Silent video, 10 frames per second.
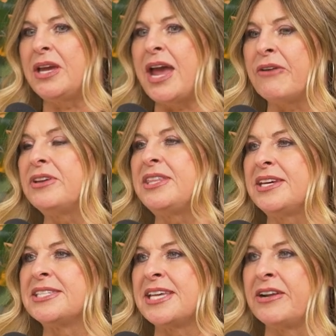
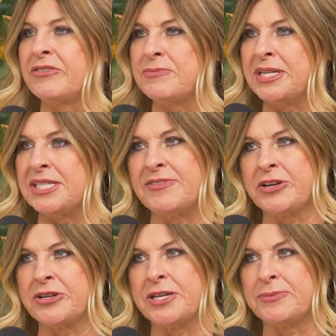everything is at everybody's
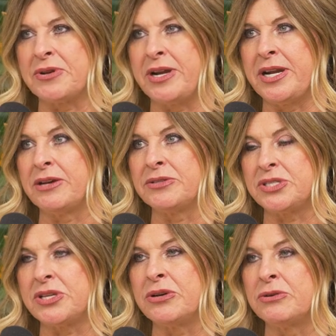fingertips right yeah. now.
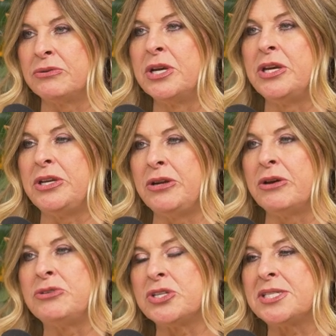So, you
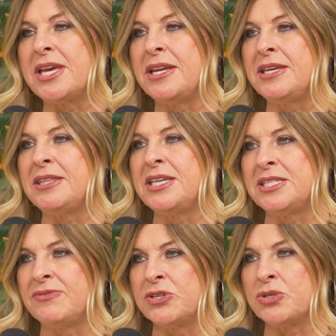know, just getting
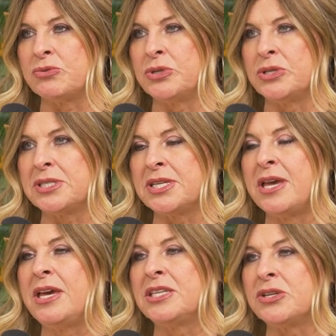these visuals.
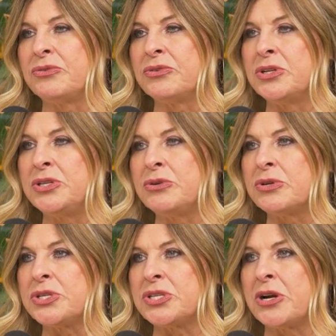So, for a
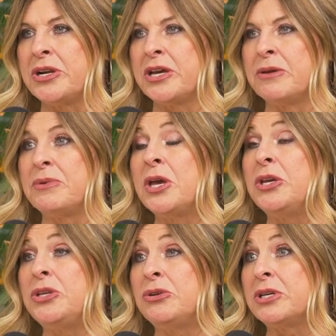newer startup,
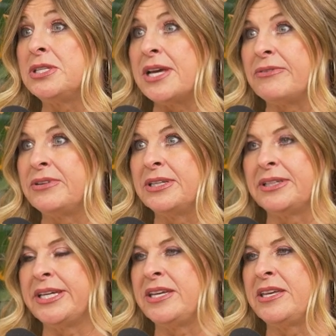you could
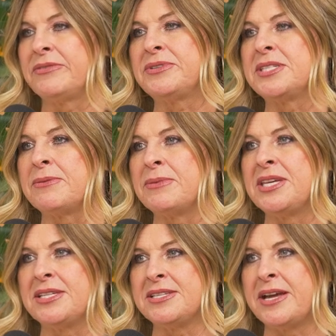definitely gift some of
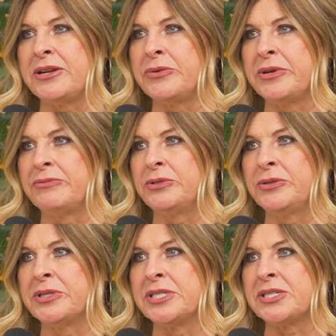these nano
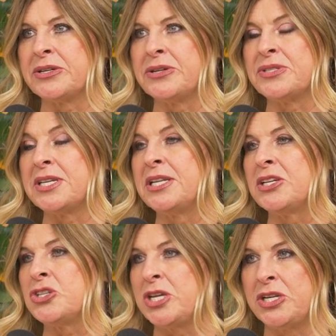influencers in
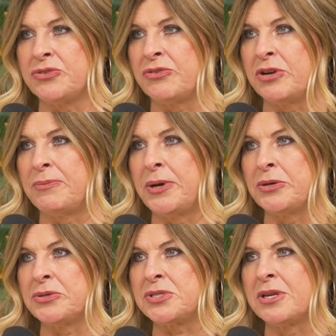exchange for a
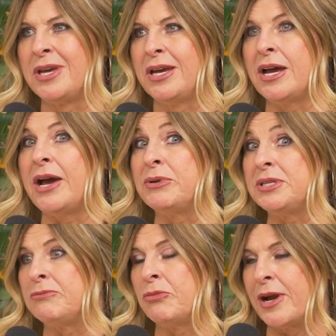post. I
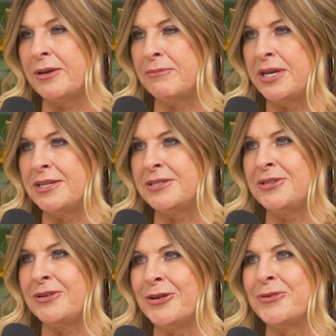would recommend,
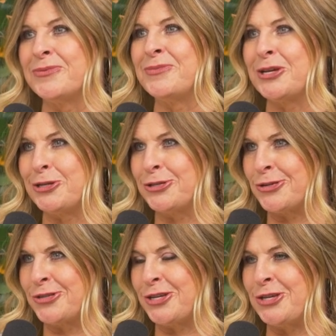you know, making
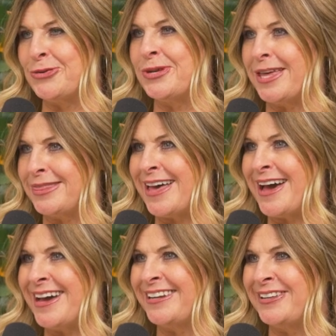sure that you get
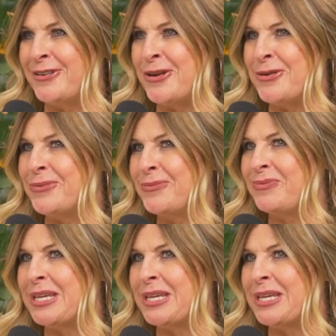that, you know,